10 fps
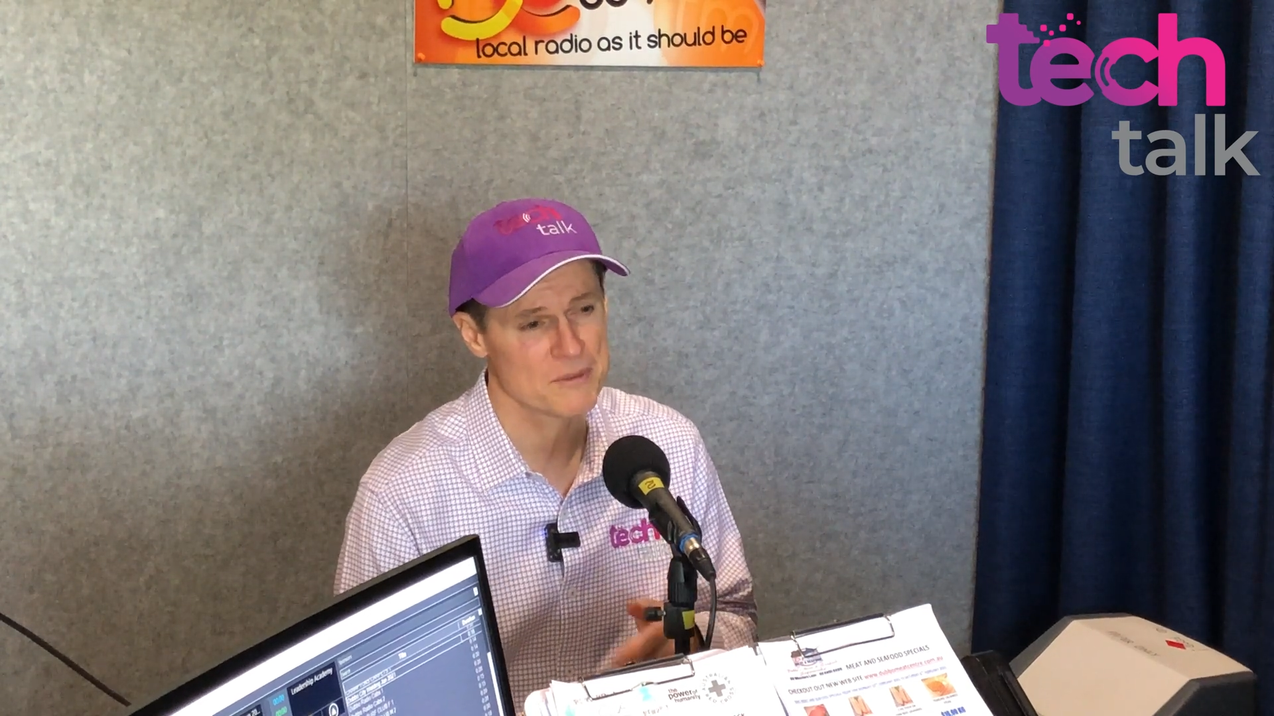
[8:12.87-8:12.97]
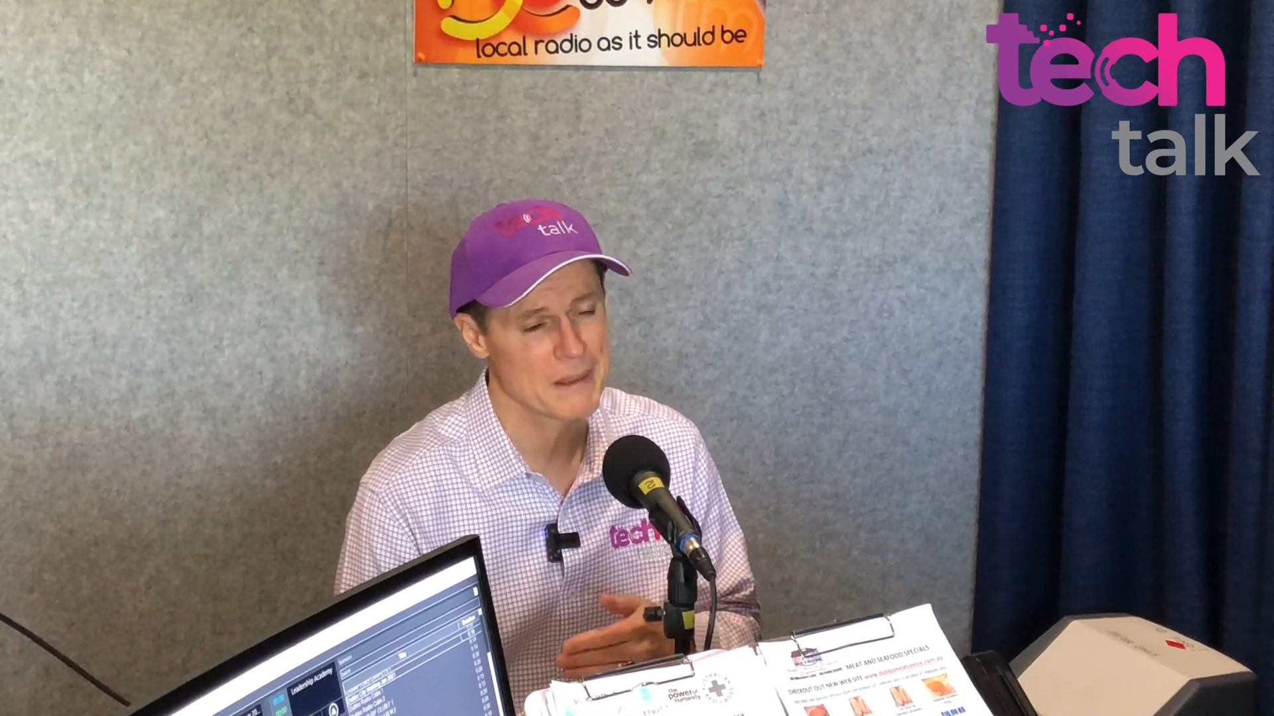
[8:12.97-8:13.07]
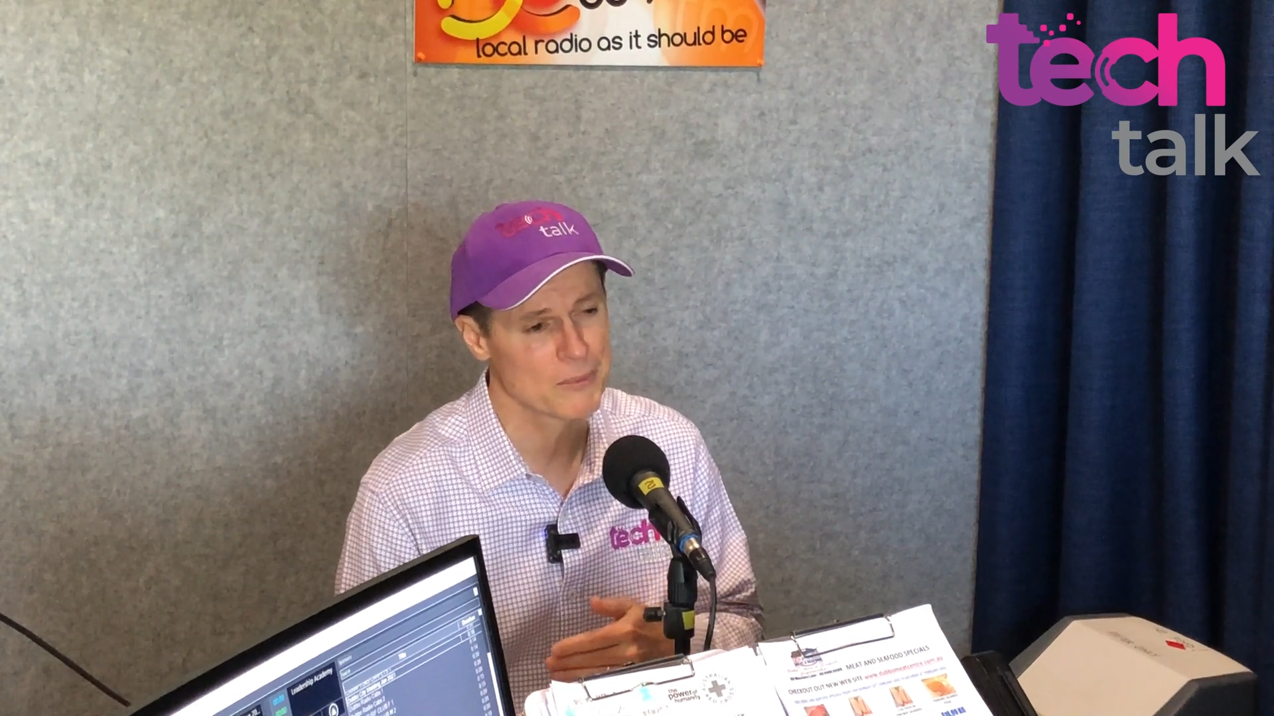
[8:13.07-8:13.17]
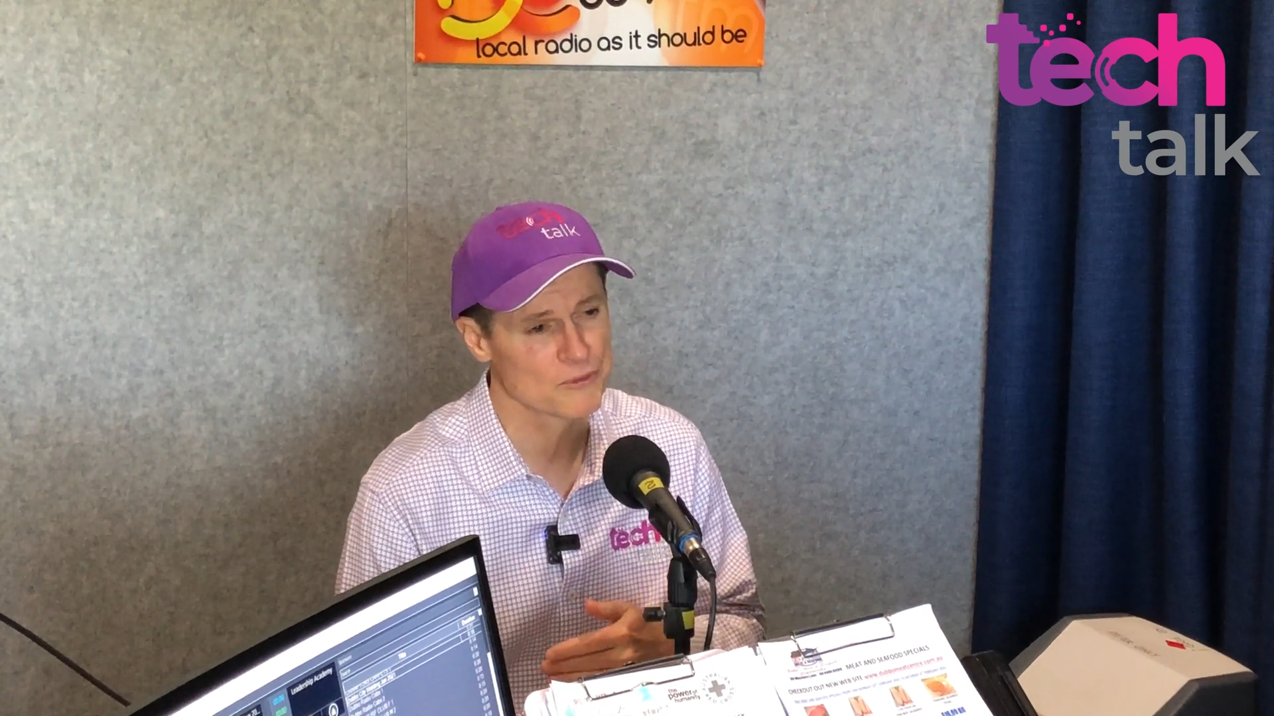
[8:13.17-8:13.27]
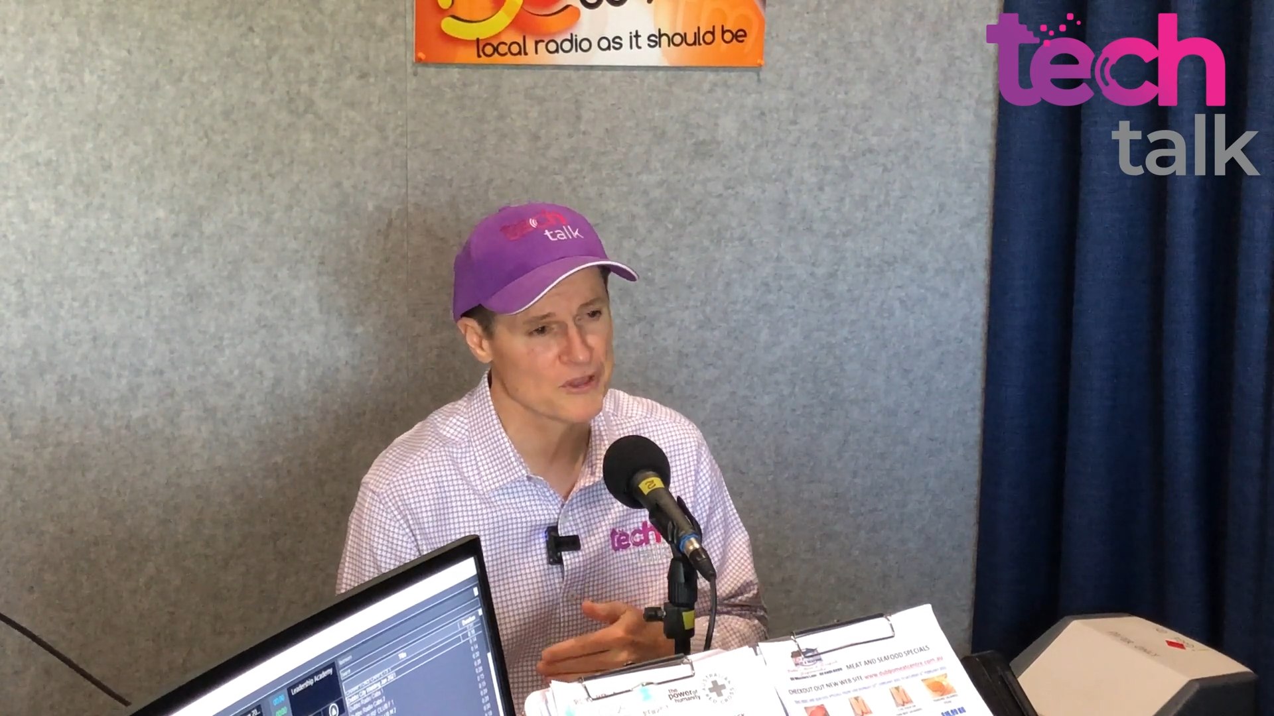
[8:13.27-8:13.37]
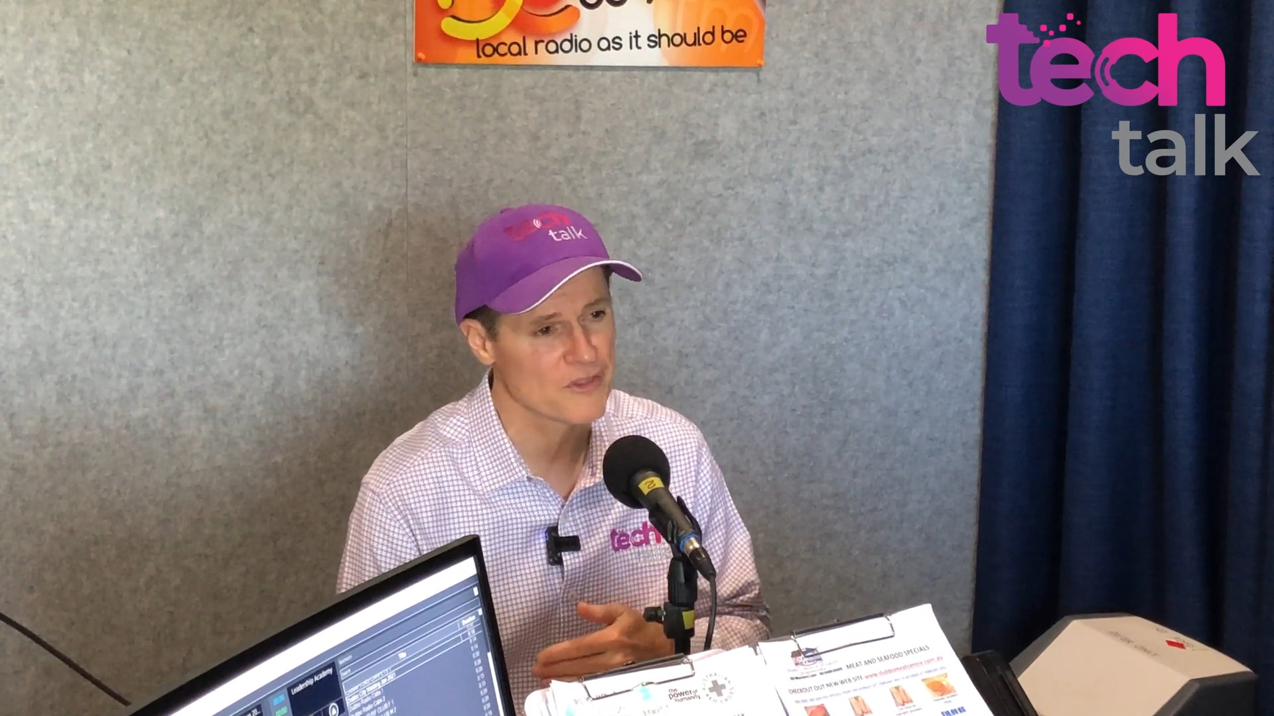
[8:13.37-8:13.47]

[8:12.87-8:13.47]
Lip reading: of people said